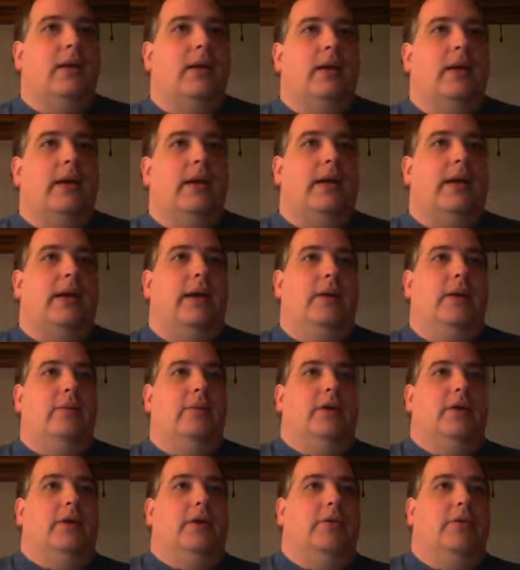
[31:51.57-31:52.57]
And we're
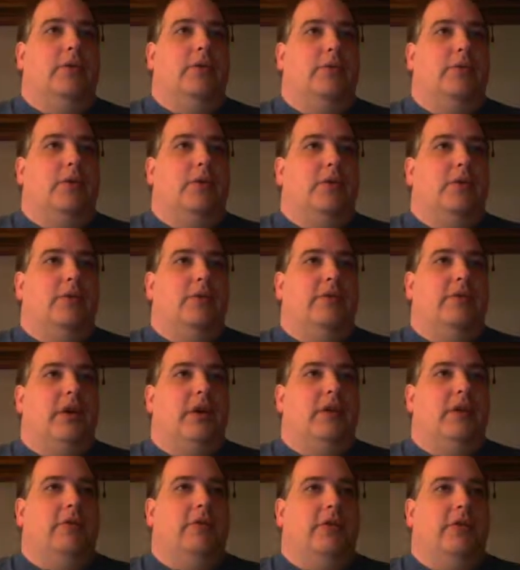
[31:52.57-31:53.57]
gonna remove
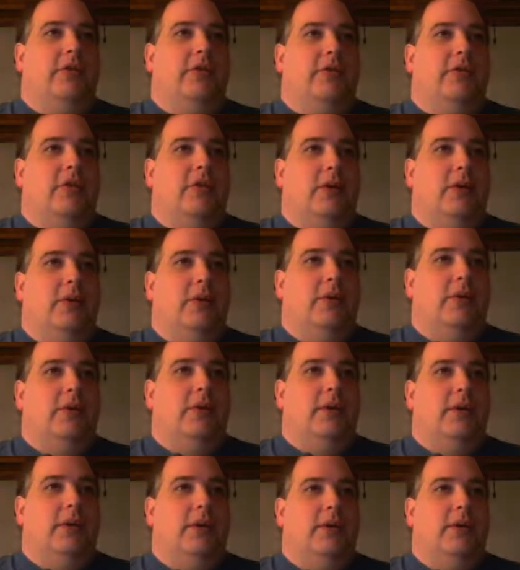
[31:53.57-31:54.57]
all of this code.